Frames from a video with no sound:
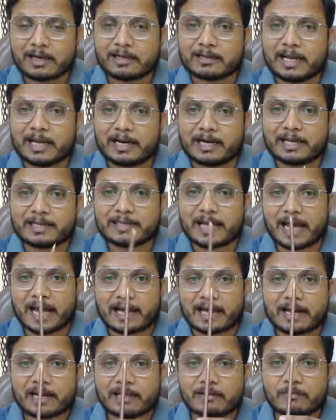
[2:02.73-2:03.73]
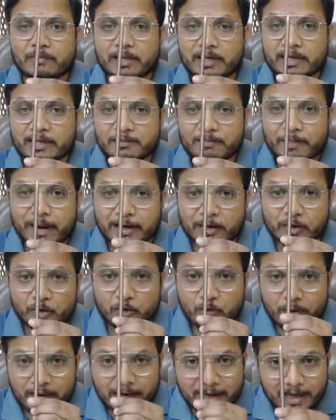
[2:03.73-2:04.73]
that is angle with respect to
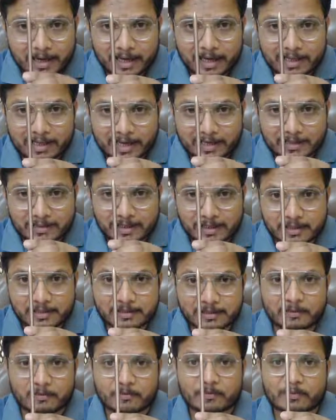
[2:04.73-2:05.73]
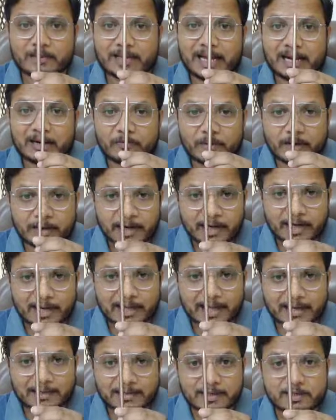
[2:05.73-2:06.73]
vertical axis. That vertical
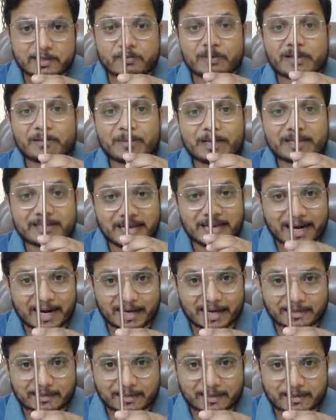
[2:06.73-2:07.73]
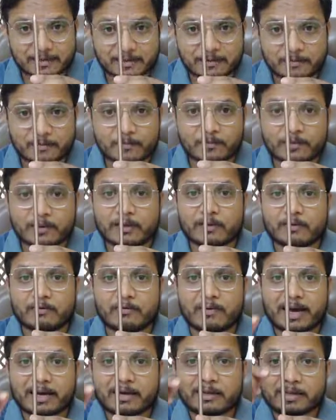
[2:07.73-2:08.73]
axis will be z axis,
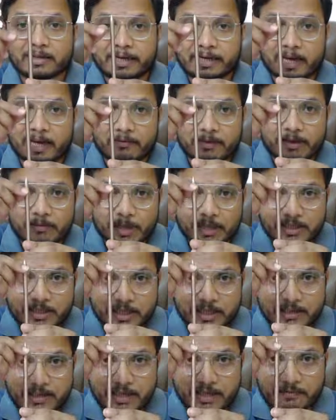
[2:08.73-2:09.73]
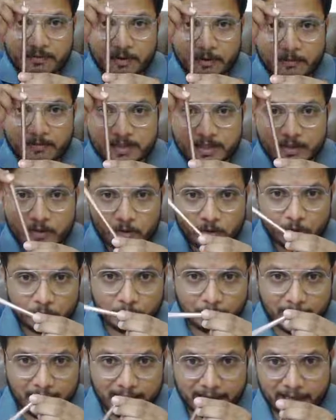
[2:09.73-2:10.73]
where theta will be changing from 0 to
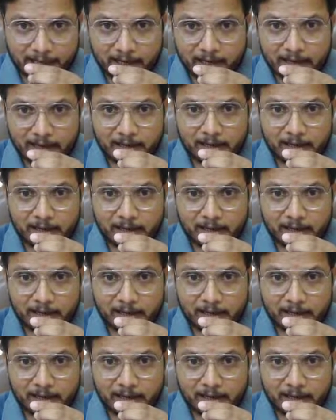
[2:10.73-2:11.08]
pi.